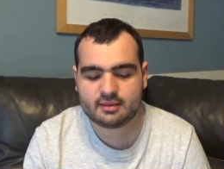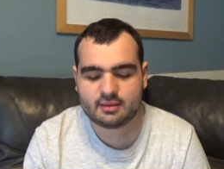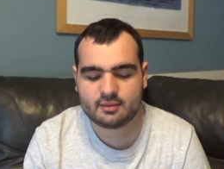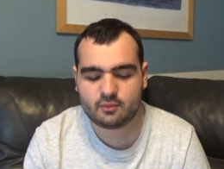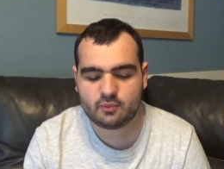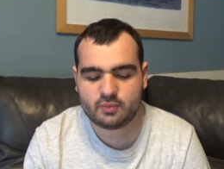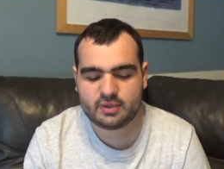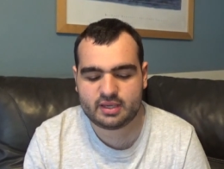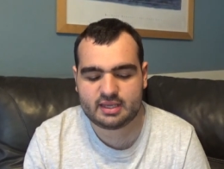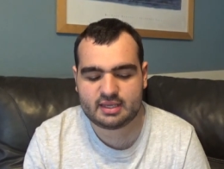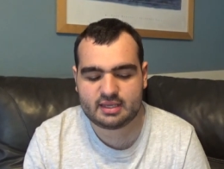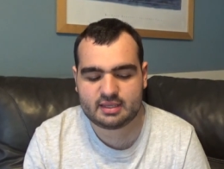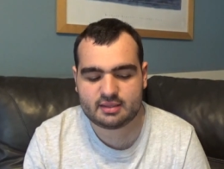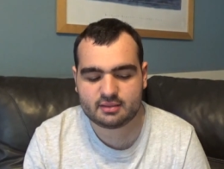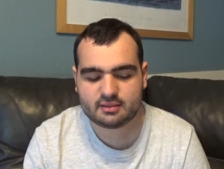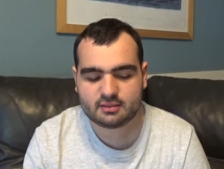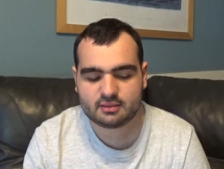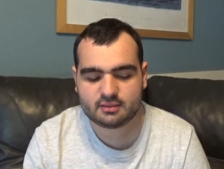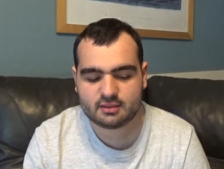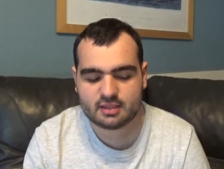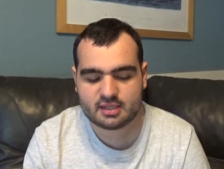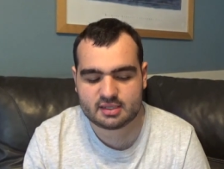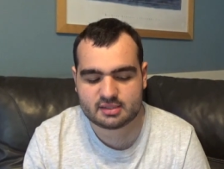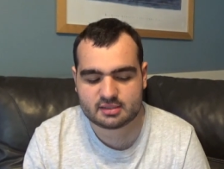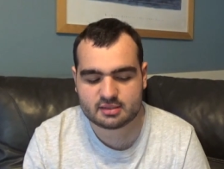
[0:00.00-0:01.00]
we
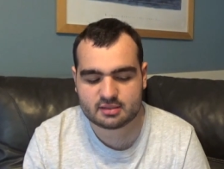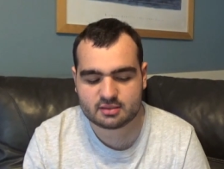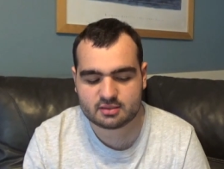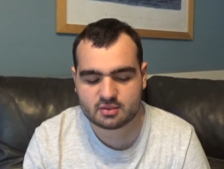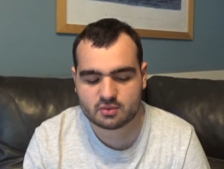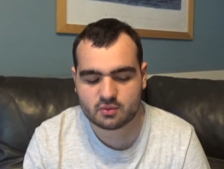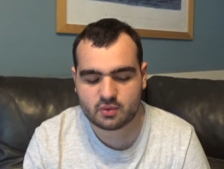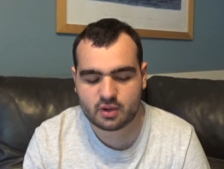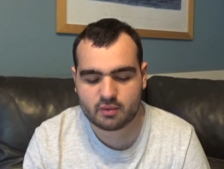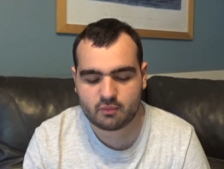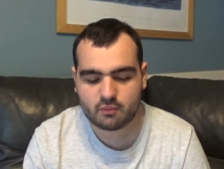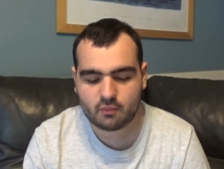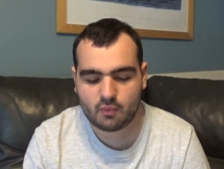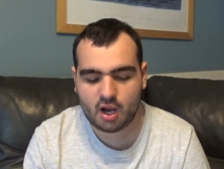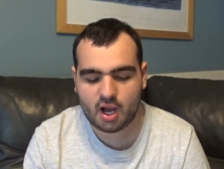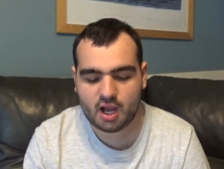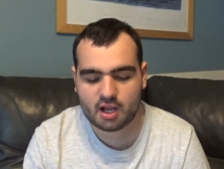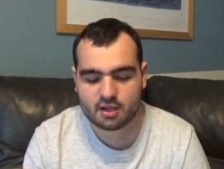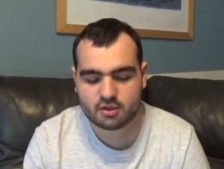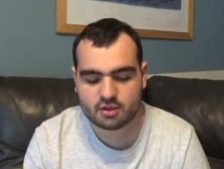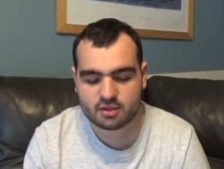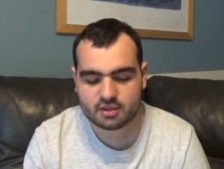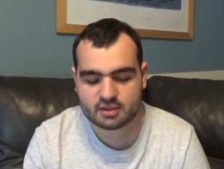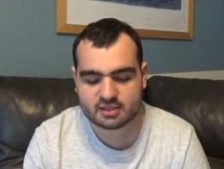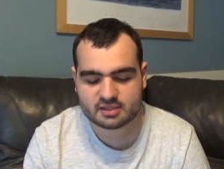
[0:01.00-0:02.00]
listen to and
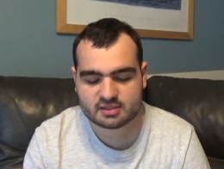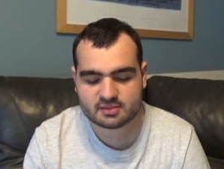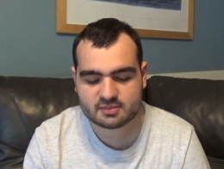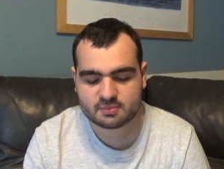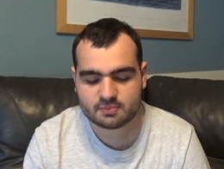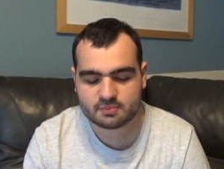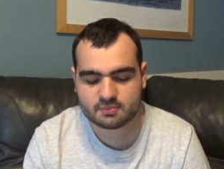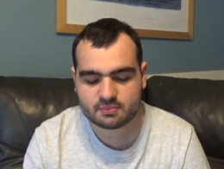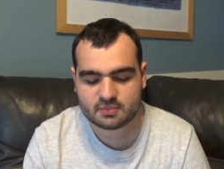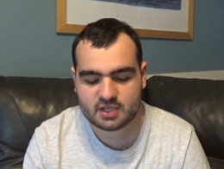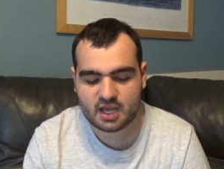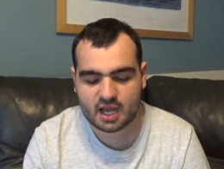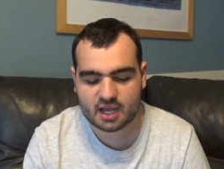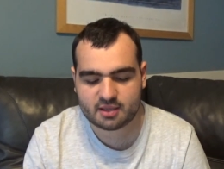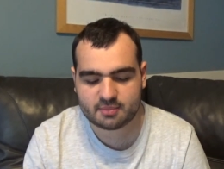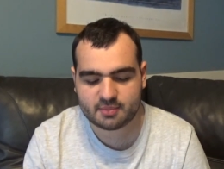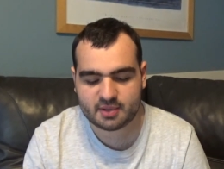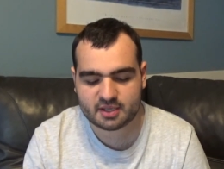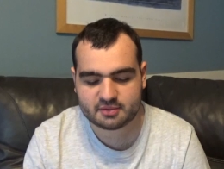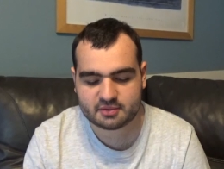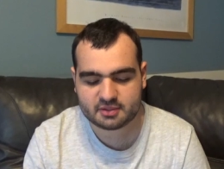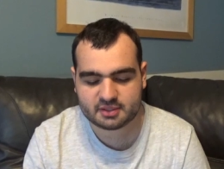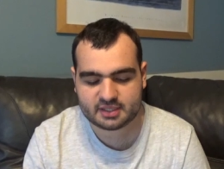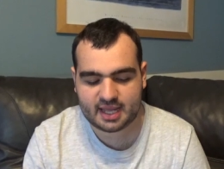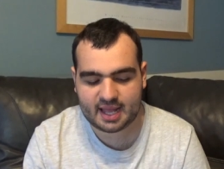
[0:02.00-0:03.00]
watch in this
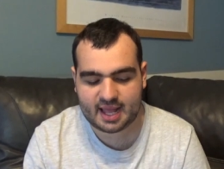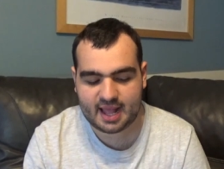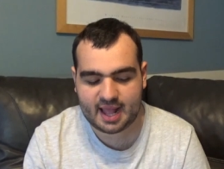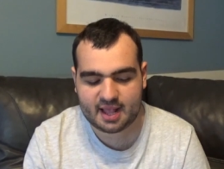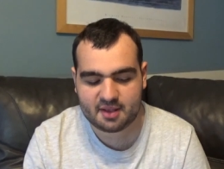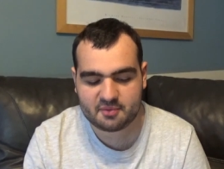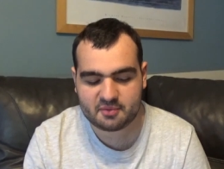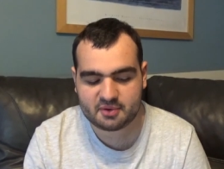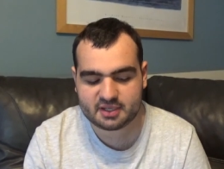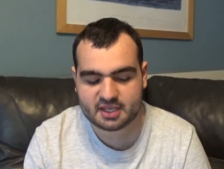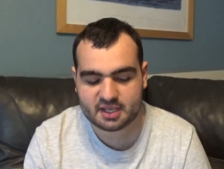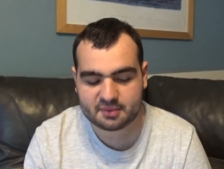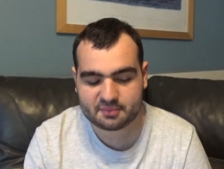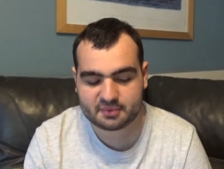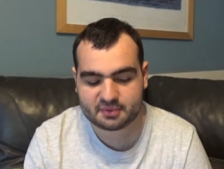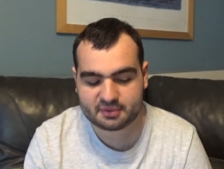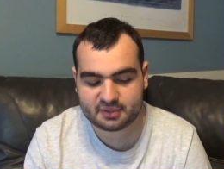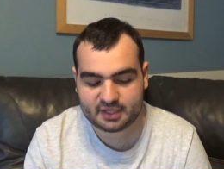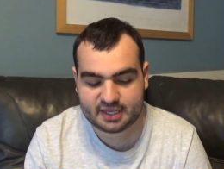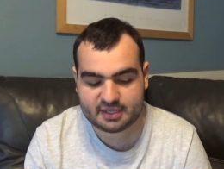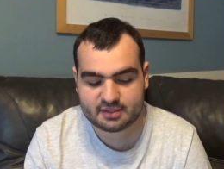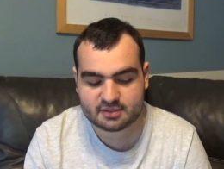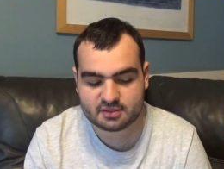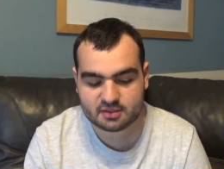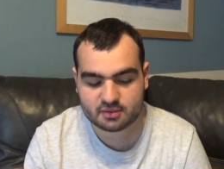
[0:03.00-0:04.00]
documentary that anyone can
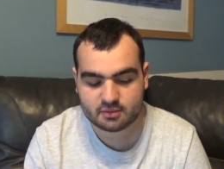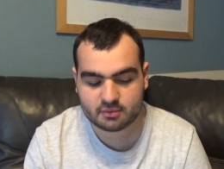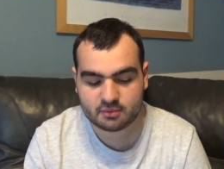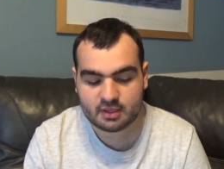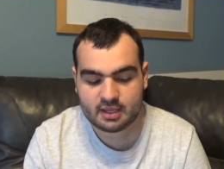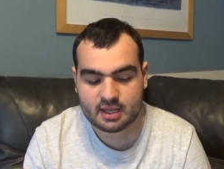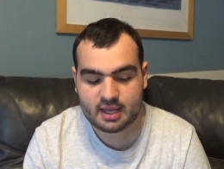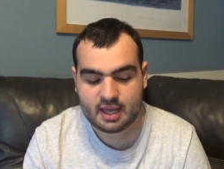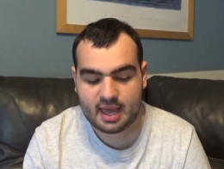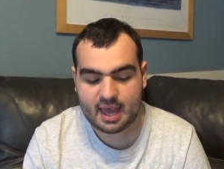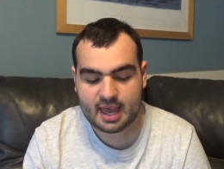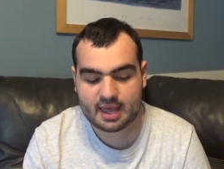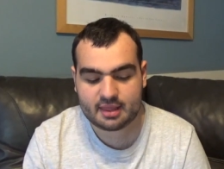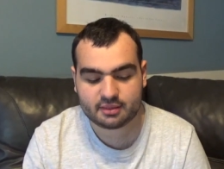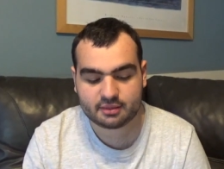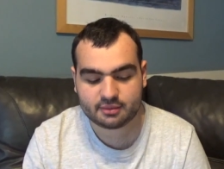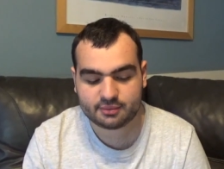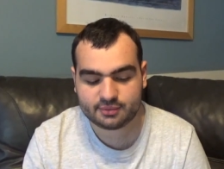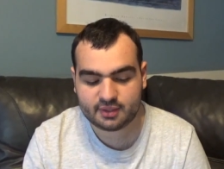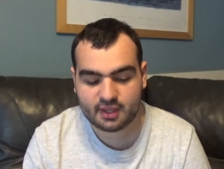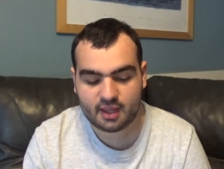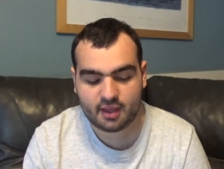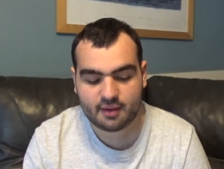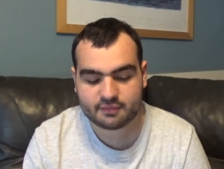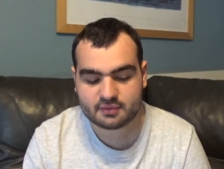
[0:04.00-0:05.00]
relate to
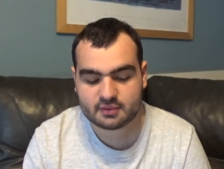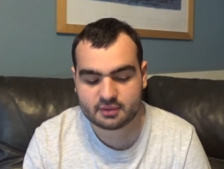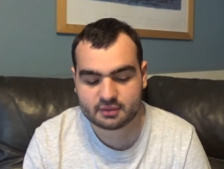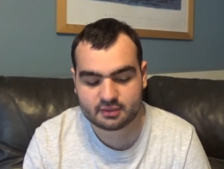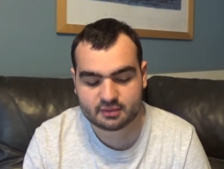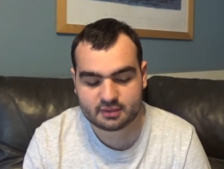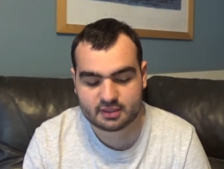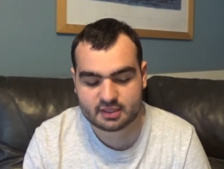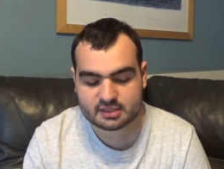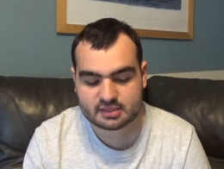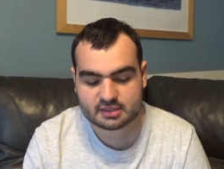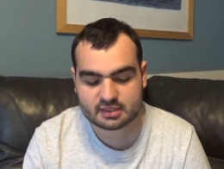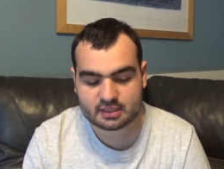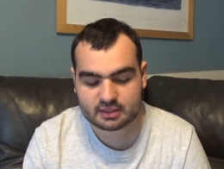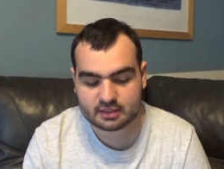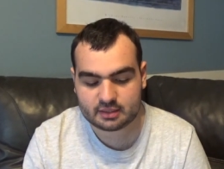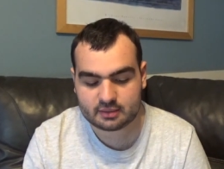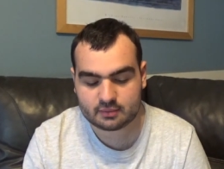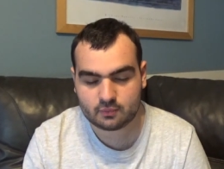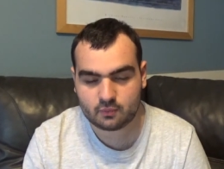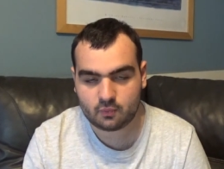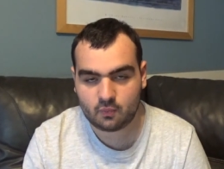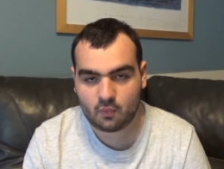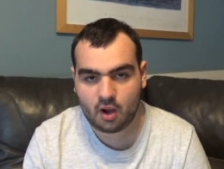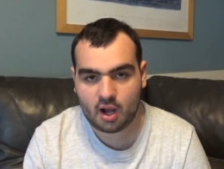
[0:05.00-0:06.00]
and love to listen
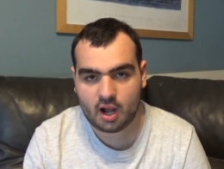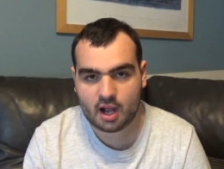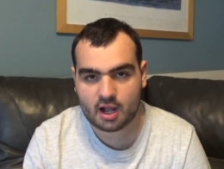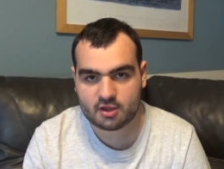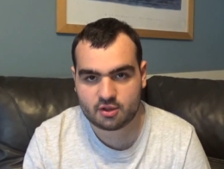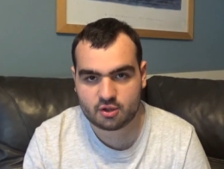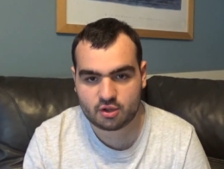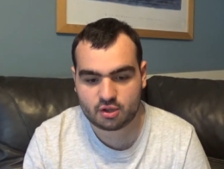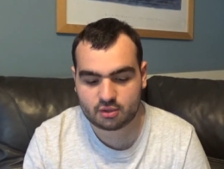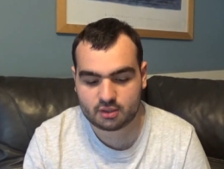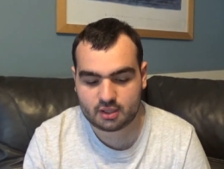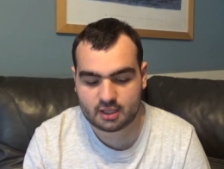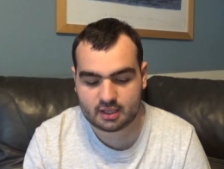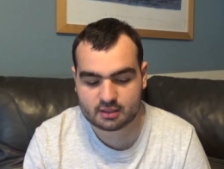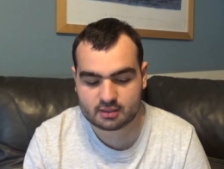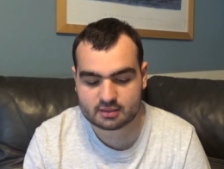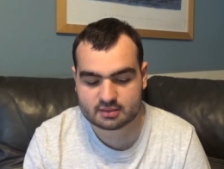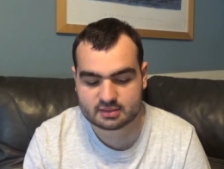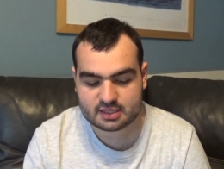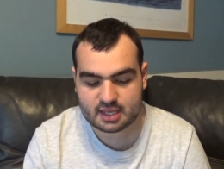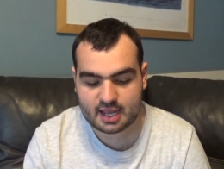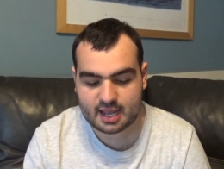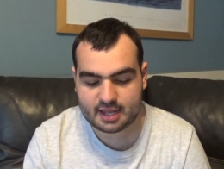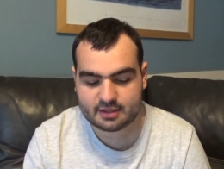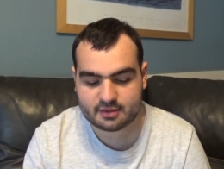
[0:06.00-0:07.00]
and watch
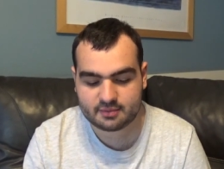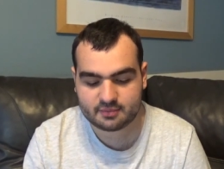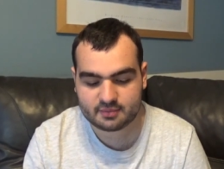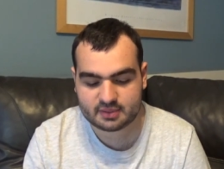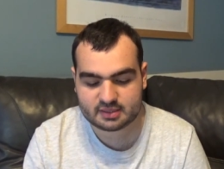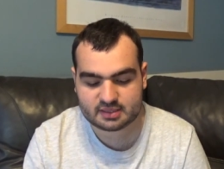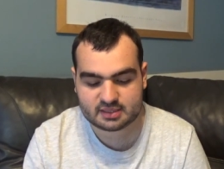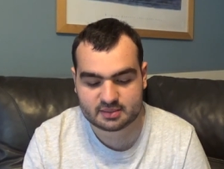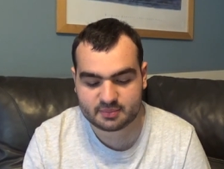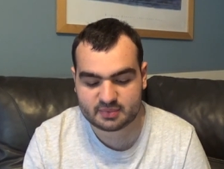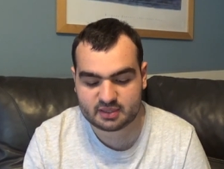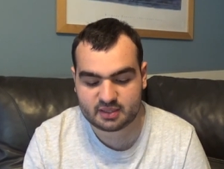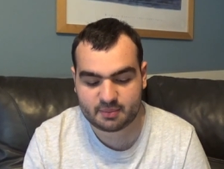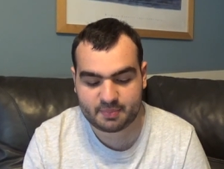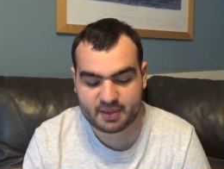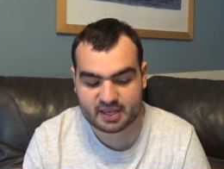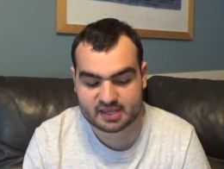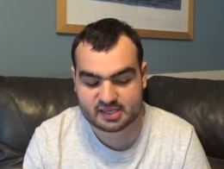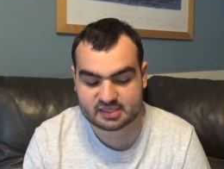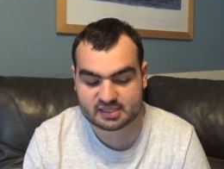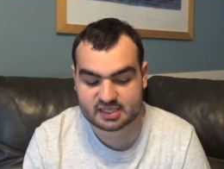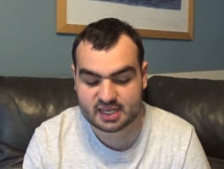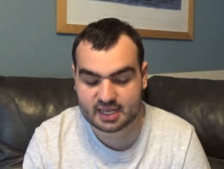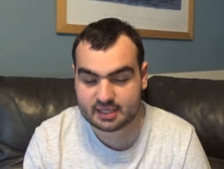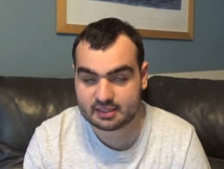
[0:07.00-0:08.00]
alongside it with some of the
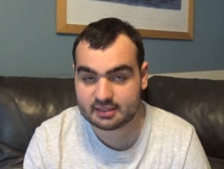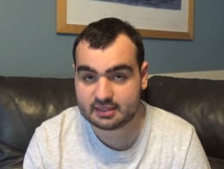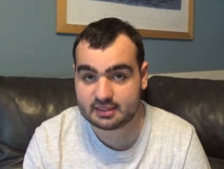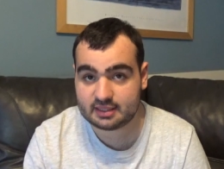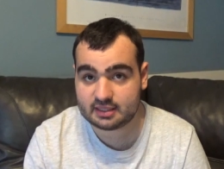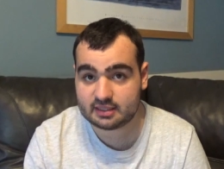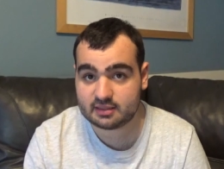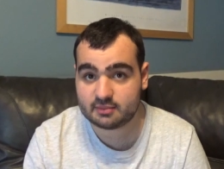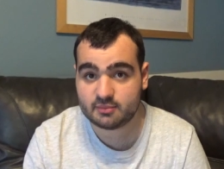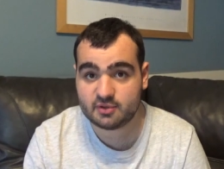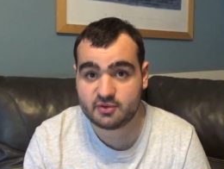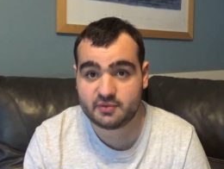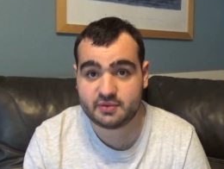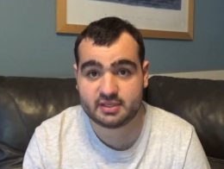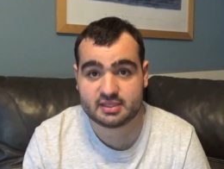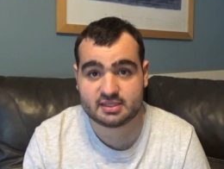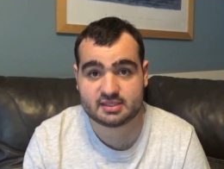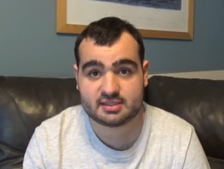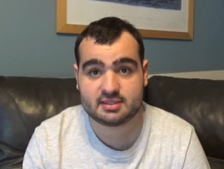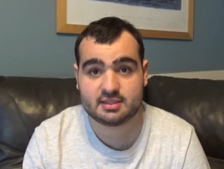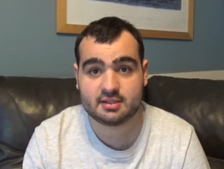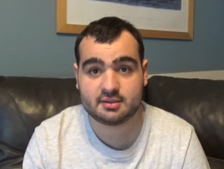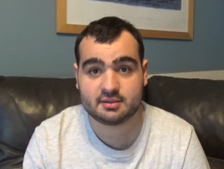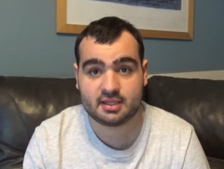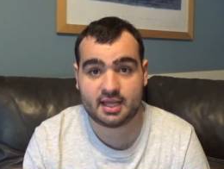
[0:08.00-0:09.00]
best editing in the movie
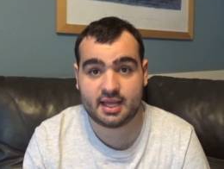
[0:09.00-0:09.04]
this year.